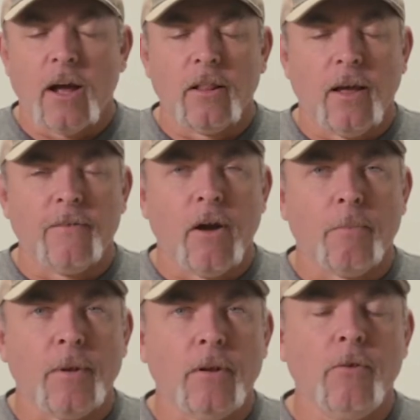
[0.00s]
I love
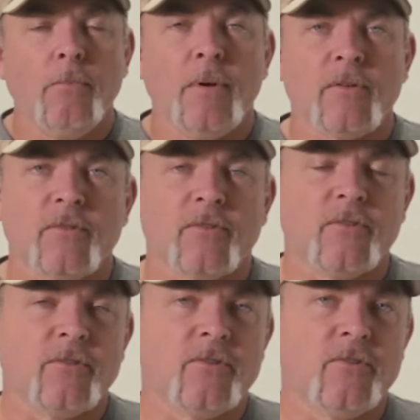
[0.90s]
helping new
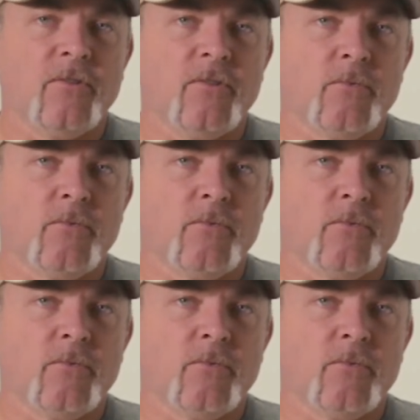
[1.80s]
businesses